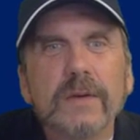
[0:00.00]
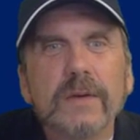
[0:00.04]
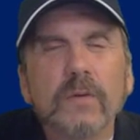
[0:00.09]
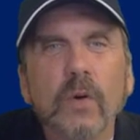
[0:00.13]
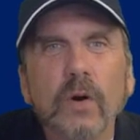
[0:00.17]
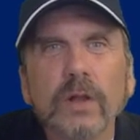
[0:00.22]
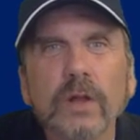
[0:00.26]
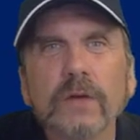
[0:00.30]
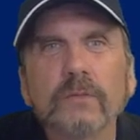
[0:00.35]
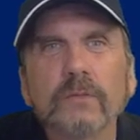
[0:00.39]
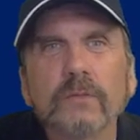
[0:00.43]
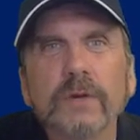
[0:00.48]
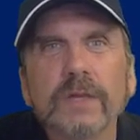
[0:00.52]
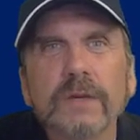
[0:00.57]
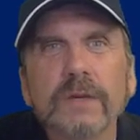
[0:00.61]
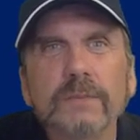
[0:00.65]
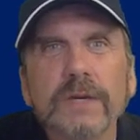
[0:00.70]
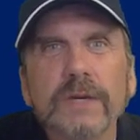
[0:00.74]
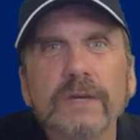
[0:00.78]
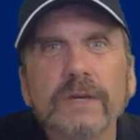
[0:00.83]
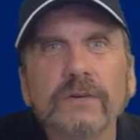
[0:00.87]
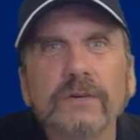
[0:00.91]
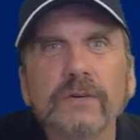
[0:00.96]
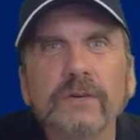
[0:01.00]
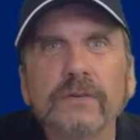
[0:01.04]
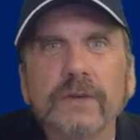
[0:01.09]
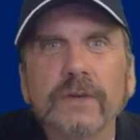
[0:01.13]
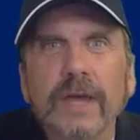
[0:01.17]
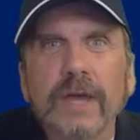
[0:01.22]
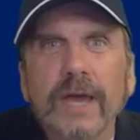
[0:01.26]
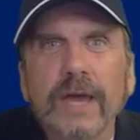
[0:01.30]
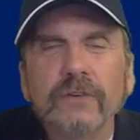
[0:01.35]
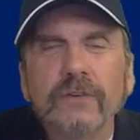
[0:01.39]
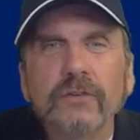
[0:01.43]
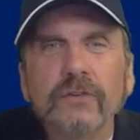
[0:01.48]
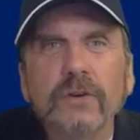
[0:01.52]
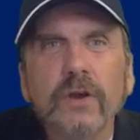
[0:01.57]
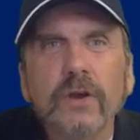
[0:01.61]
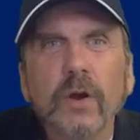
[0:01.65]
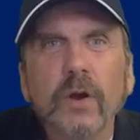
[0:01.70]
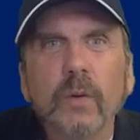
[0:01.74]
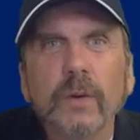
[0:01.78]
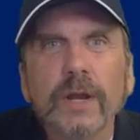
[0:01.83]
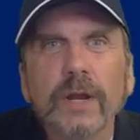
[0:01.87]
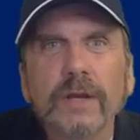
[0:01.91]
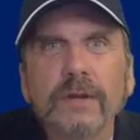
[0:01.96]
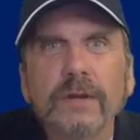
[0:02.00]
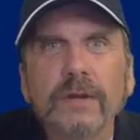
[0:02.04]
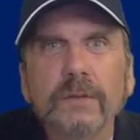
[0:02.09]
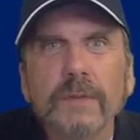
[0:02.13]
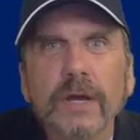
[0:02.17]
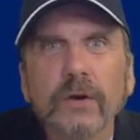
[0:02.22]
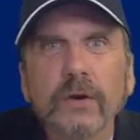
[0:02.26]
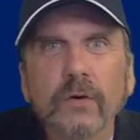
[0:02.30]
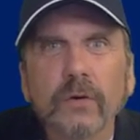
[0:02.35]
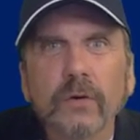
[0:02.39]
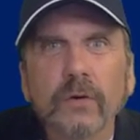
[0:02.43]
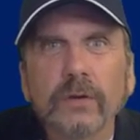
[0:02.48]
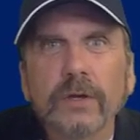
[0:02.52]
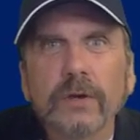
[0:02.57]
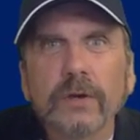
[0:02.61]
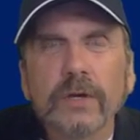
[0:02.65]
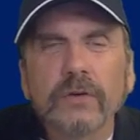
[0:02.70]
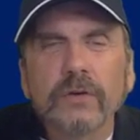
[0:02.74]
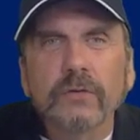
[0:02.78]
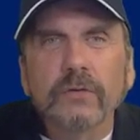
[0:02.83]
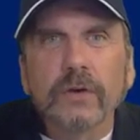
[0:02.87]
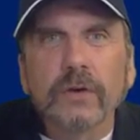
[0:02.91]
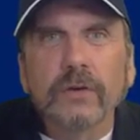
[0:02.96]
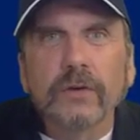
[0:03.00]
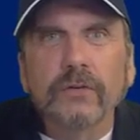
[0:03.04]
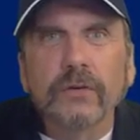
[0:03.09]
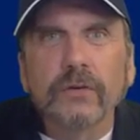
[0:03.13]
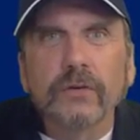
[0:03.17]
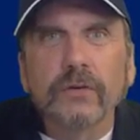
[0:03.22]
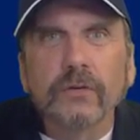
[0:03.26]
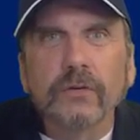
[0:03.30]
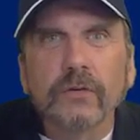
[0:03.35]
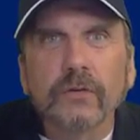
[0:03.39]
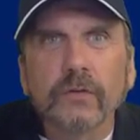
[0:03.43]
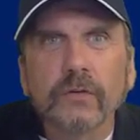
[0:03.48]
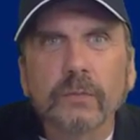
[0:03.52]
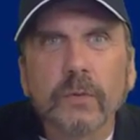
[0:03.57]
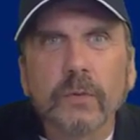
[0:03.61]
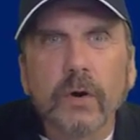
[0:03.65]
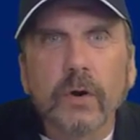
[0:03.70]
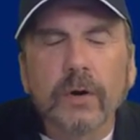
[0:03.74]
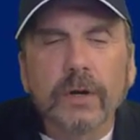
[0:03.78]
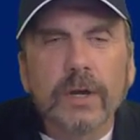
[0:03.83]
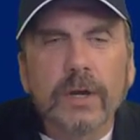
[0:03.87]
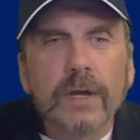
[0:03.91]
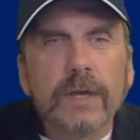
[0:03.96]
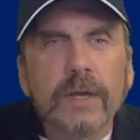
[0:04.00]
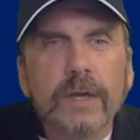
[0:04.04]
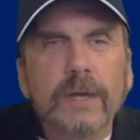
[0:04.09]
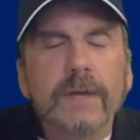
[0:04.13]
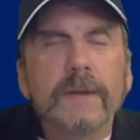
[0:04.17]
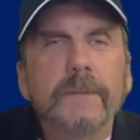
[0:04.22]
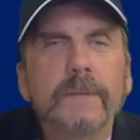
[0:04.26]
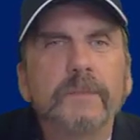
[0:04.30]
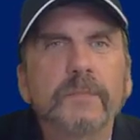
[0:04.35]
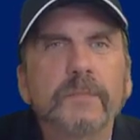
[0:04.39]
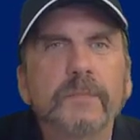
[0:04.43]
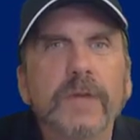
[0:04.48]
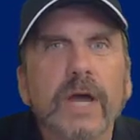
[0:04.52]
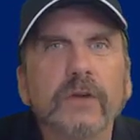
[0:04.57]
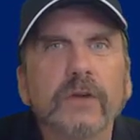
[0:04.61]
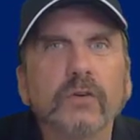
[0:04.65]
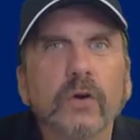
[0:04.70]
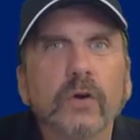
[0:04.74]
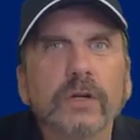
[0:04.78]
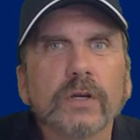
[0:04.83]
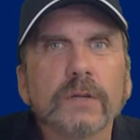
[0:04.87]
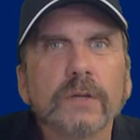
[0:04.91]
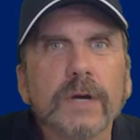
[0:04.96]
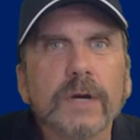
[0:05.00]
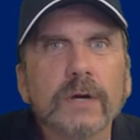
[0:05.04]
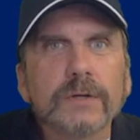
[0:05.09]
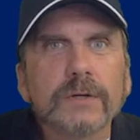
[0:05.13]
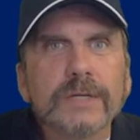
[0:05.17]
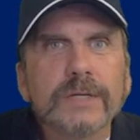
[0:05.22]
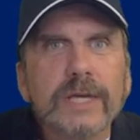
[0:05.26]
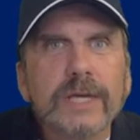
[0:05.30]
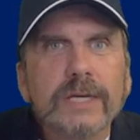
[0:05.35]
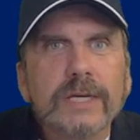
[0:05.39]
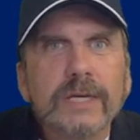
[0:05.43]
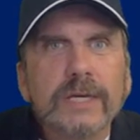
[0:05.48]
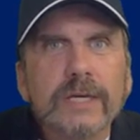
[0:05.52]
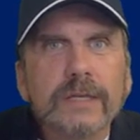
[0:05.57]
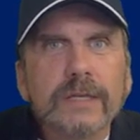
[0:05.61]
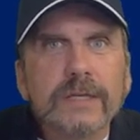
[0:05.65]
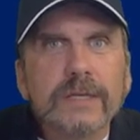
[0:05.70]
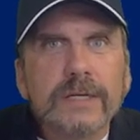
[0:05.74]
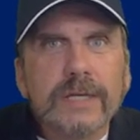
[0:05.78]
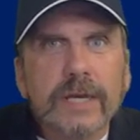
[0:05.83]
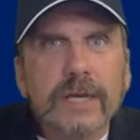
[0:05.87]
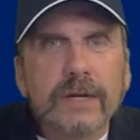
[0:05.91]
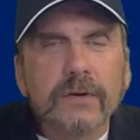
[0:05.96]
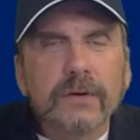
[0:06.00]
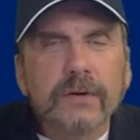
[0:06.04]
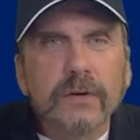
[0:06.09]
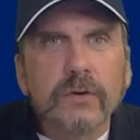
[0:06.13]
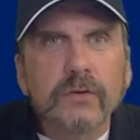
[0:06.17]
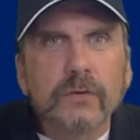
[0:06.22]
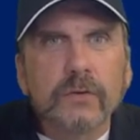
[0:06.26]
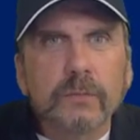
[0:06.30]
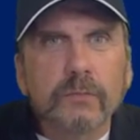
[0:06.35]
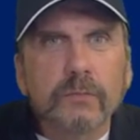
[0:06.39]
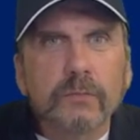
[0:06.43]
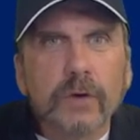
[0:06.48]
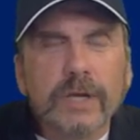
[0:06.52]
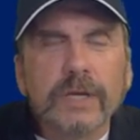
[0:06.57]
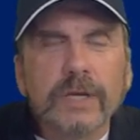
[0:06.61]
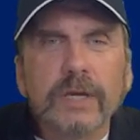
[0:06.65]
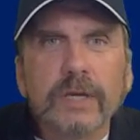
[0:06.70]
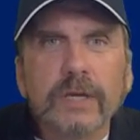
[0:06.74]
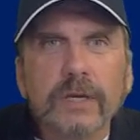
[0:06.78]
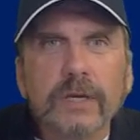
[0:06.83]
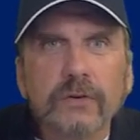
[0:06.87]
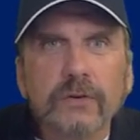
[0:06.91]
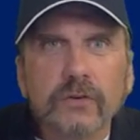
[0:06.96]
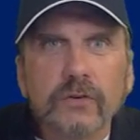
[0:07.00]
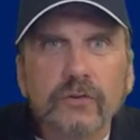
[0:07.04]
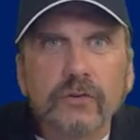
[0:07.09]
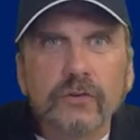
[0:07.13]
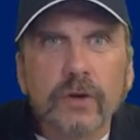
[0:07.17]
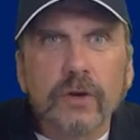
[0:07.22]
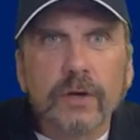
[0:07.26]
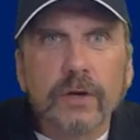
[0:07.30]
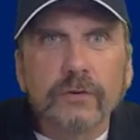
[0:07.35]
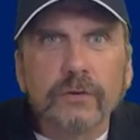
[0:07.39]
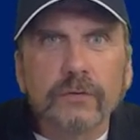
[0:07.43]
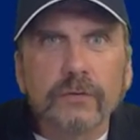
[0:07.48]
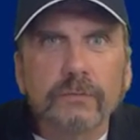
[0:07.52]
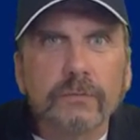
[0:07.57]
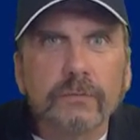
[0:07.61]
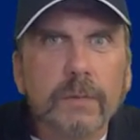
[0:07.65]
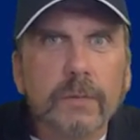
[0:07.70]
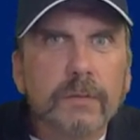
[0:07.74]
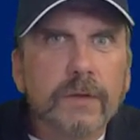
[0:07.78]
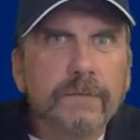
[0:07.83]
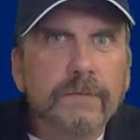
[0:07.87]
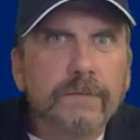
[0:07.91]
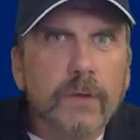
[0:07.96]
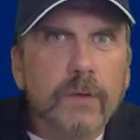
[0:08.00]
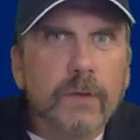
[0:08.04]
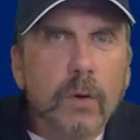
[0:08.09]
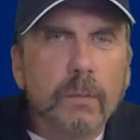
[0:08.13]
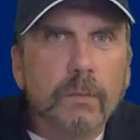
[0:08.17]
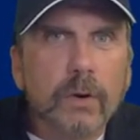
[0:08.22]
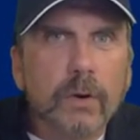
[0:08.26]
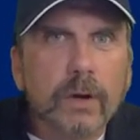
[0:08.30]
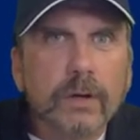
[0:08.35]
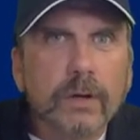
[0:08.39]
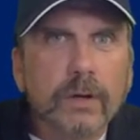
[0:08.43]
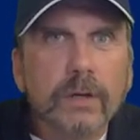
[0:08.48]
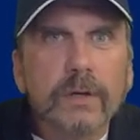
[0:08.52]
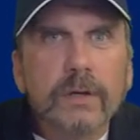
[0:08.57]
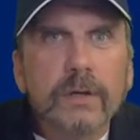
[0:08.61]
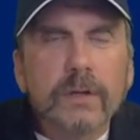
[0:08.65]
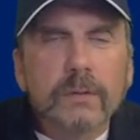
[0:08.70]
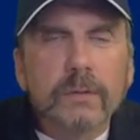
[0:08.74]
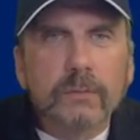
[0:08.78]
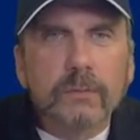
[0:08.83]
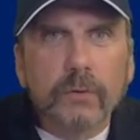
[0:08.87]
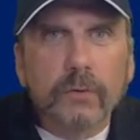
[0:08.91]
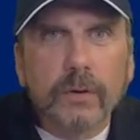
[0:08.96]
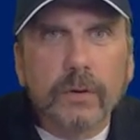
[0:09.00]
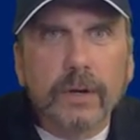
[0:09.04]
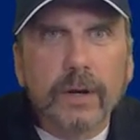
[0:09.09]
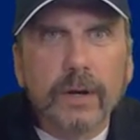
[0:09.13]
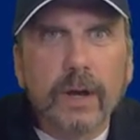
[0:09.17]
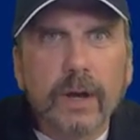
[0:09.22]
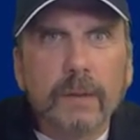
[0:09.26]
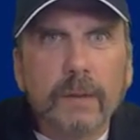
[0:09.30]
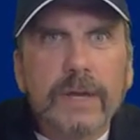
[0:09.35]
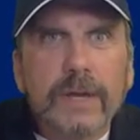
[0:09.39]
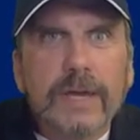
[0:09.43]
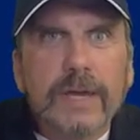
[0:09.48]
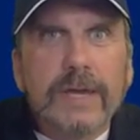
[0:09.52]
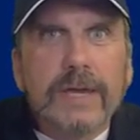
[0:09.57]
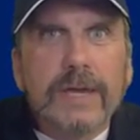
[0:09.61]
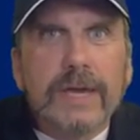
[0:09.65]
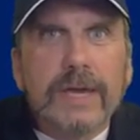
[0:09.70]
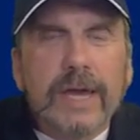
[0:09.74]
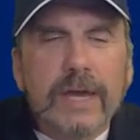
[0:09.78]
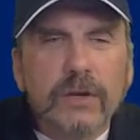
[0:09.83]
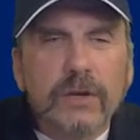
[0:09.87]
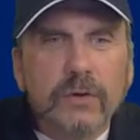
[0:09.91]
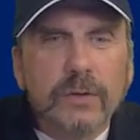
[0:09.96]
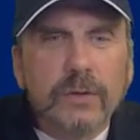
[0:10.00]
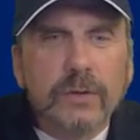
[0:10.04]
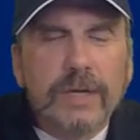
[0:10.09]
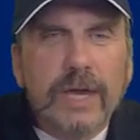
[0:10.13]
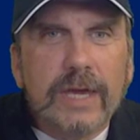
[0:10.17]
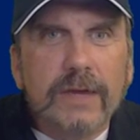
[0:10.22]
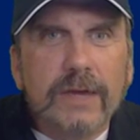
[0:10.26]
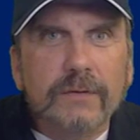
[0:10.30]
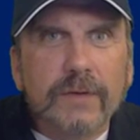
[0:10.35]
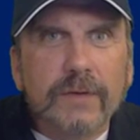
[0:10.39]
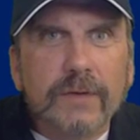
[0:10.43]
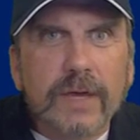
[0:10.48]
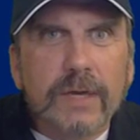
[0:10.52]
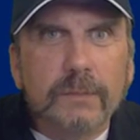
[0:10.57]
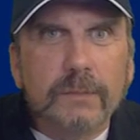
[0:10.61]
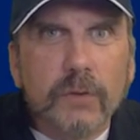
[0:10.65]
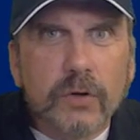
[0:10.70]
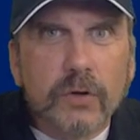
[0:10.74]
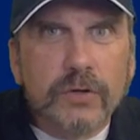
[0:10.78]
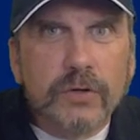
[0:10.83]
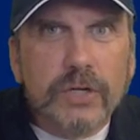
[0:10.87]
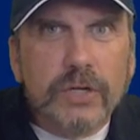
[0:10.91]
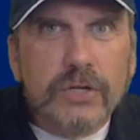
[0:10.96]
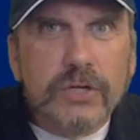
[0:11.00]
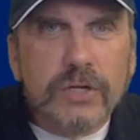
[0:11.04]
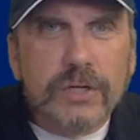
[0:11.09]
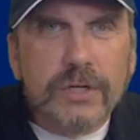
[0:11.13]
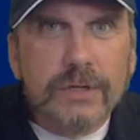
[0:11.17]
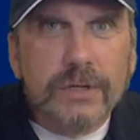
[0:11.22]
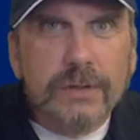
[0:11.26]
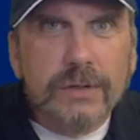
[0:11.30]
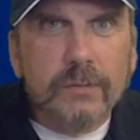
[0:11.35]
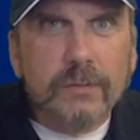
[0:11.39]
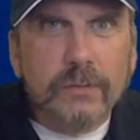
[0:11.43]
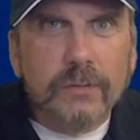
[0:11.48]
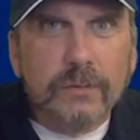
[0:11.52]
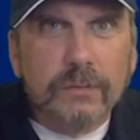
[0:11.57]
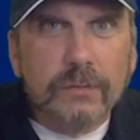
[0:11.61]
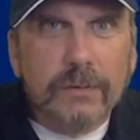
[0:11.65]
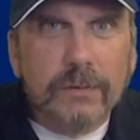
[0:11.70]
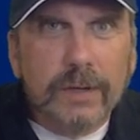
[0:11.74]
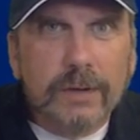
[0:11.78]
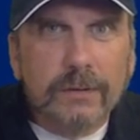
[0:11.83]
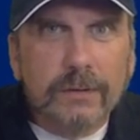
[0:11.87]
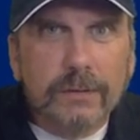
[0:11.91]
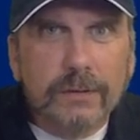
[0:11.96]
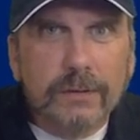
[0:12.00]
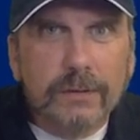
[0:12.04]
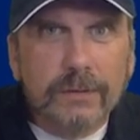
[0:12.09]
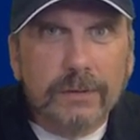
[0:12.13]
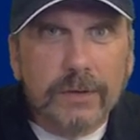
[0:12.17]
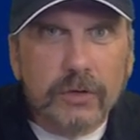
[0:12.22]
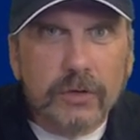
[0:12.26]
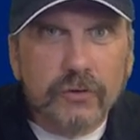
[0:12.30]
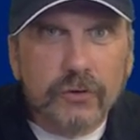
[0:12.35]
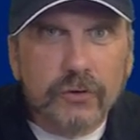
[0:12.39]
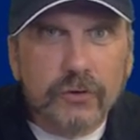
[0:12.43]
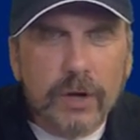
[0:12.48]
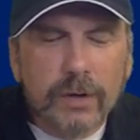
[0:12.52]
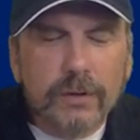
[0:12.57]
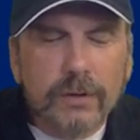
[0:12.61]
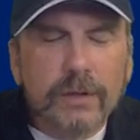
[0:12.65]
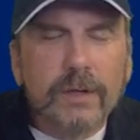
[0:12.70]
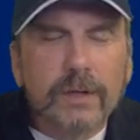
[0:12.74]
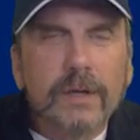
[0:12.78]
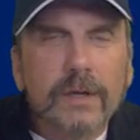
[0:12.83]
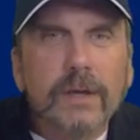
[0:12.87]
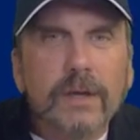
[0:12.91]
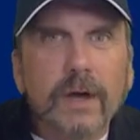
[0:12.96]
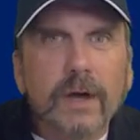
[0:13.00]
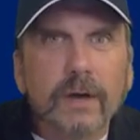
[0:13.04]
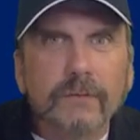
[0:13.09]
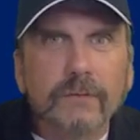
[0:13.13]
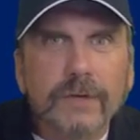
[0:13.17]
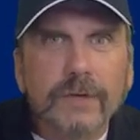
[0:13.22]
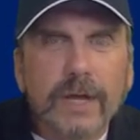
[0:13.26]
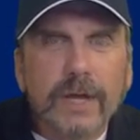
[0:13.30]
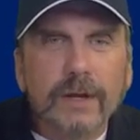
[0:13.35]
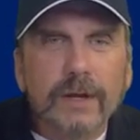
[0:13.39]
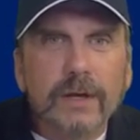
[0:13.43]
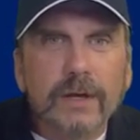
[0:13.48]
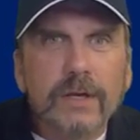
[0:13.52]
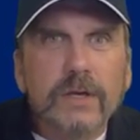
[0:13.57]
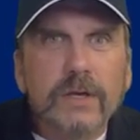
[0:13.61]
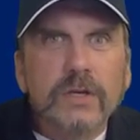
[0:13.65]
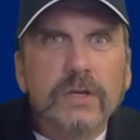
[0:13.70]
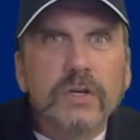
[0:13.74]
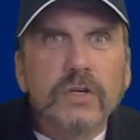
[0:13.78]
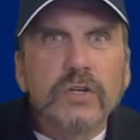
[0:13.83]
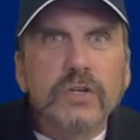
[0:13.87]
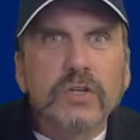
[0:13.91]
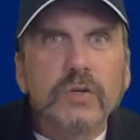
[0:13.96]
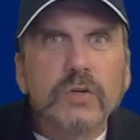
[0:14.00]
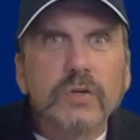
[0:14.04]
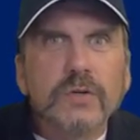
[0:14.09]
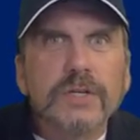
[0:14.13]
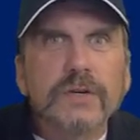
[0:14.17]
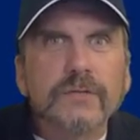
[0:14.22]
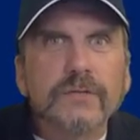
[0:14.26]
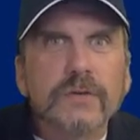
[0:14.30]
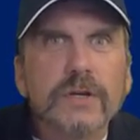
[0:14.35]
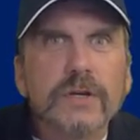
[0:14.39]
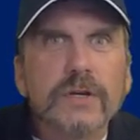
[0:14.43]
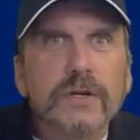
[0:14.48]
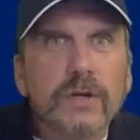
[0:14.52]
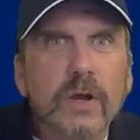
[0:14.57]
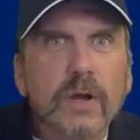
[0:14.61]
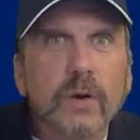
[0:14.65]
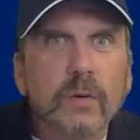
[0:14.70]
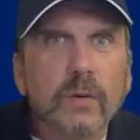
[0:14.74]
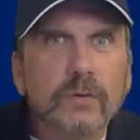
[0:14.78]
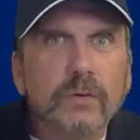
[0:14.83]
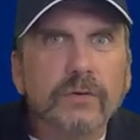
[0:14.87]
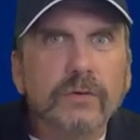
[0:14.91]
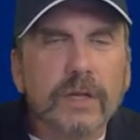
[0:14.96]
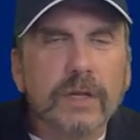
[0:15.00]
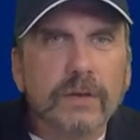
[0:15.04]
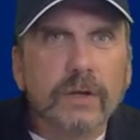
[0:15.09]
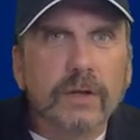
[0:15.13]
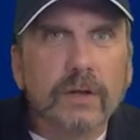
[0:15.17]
All it really means is, as you know, when I did my earlier introductions to Spark, I talked about taking the data and breaking into chunks. Remember the phone book, broke it up, and you gave a partition, the chunk of data, to different nodes in the